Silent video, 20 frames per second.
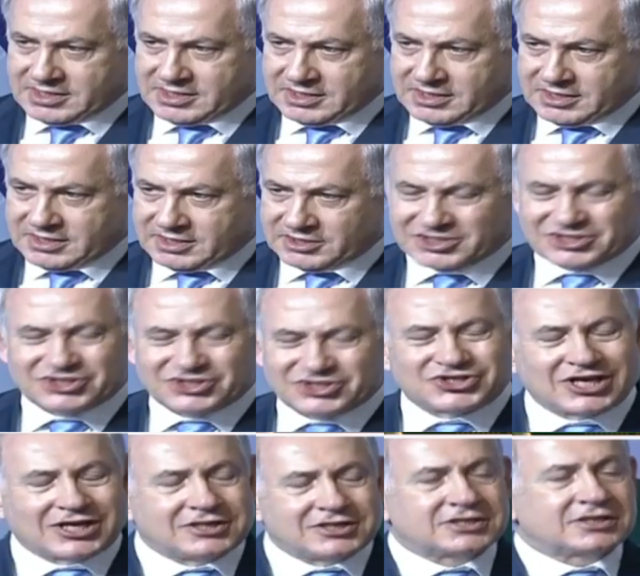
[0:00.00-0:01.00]
This is
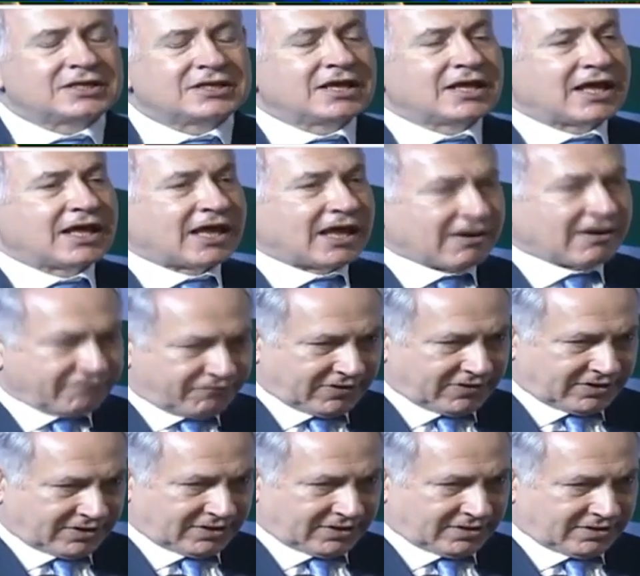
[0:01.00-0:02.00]
changing everything.